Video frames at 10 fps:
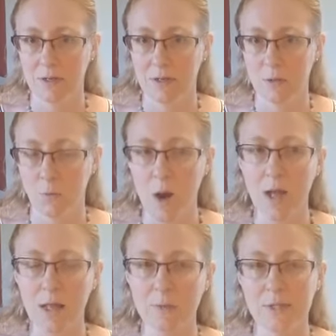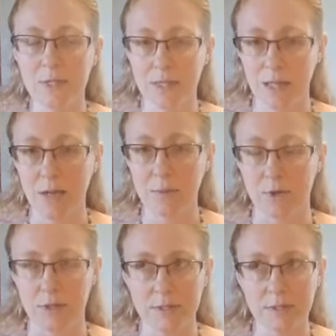While I was in labor,
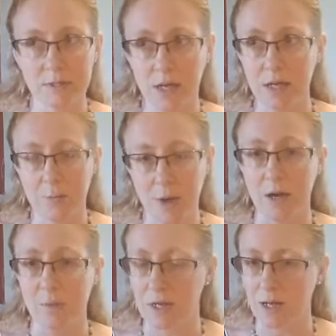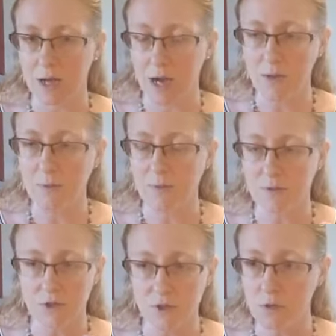this is taking it back, but I was
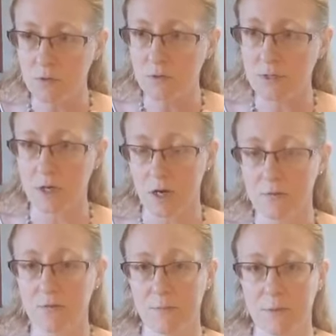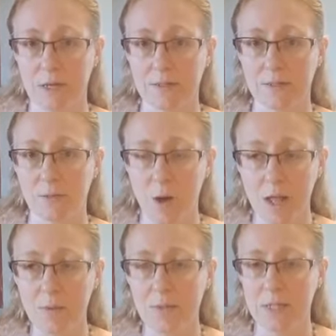so scarred from this. While I
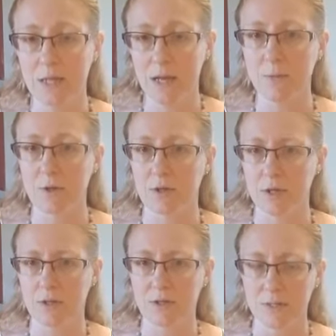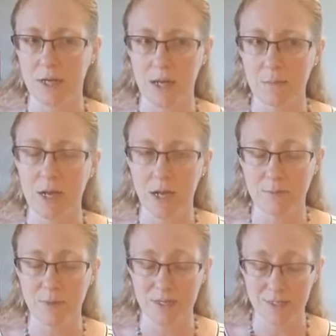was in labor, the doctor said, and
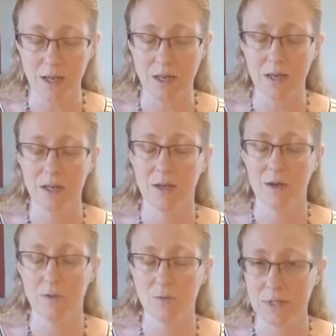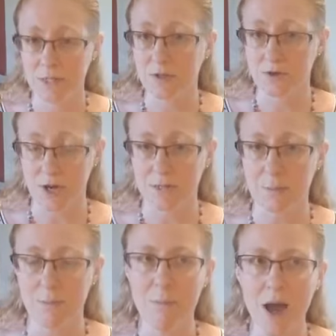my son was in distress,
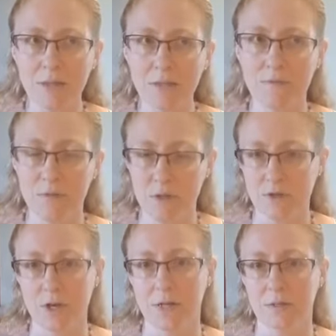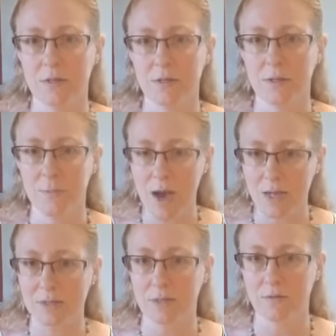massive distress,
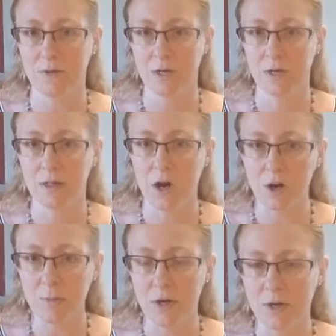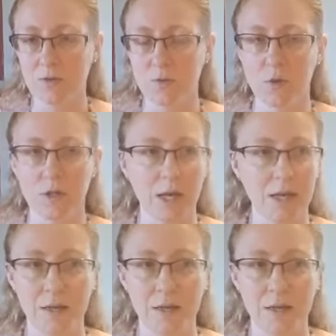massive. The heart monitors were like,